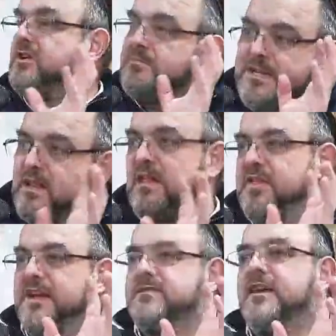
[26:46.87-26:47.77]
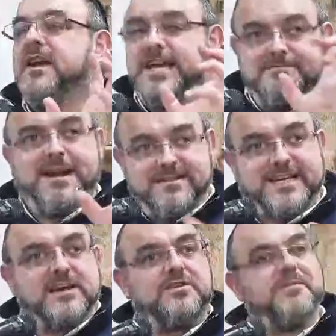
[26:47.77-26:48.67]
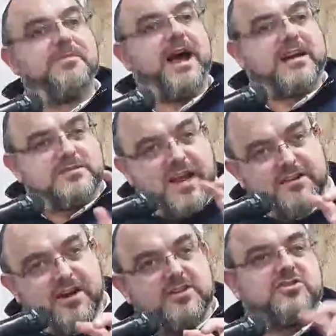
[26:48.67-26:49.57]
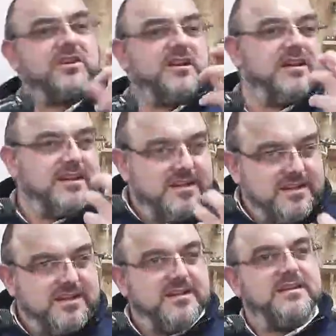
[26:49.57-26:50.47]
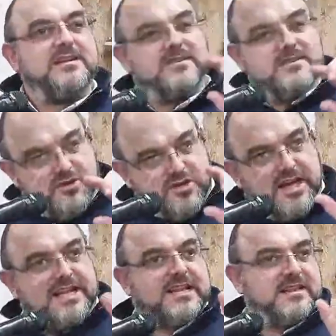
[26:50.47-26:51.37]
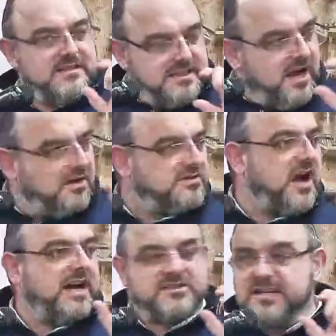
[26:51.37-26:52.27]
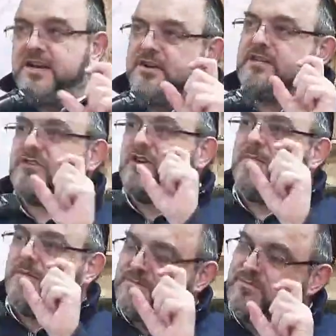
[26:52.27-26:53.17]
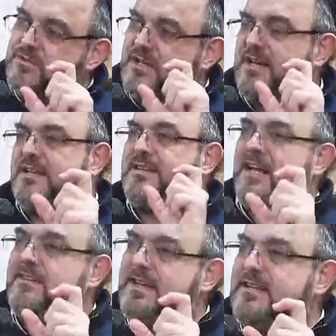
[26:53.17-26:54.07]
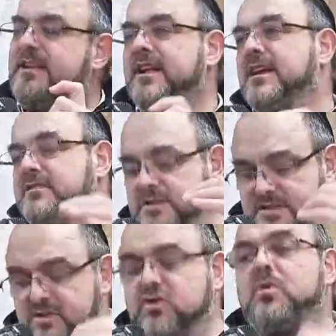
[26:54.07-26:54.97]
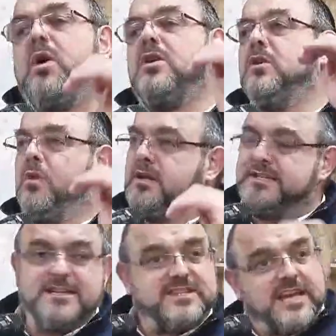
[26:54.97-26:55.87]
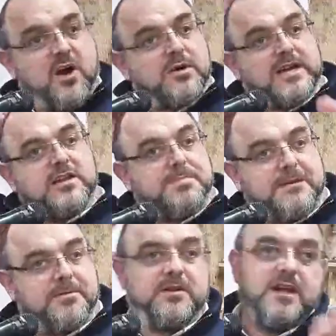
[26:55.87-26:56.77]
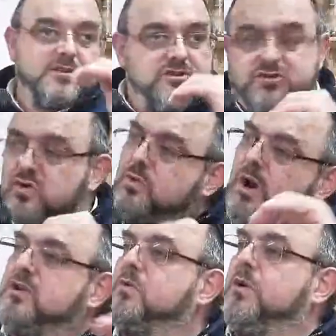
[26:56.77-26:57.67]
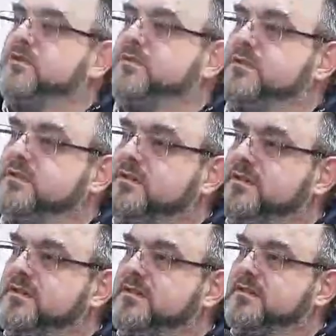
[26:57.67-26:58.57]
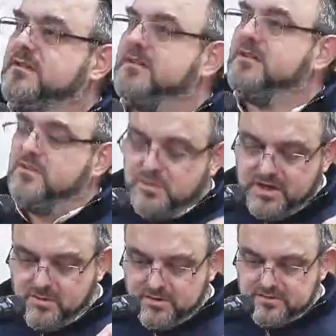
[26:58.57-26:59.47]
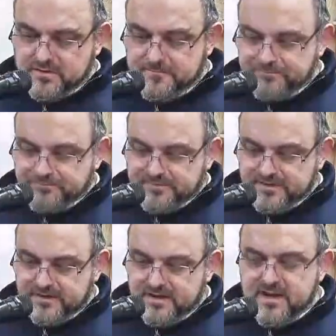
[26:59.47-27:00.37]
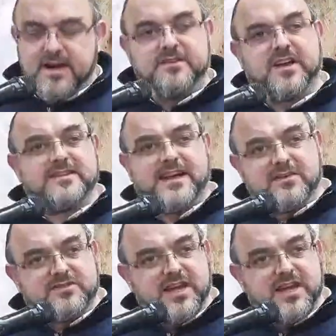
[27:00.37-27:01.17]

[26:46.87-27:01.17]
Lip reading: It could mean other things. He meant to kill them. But Achashverosh took it a little, it's not as serious as Haman intended. So he said, do what you want. He didn't say, go and kill the people. Just do what you want. Do what you want. So Chazal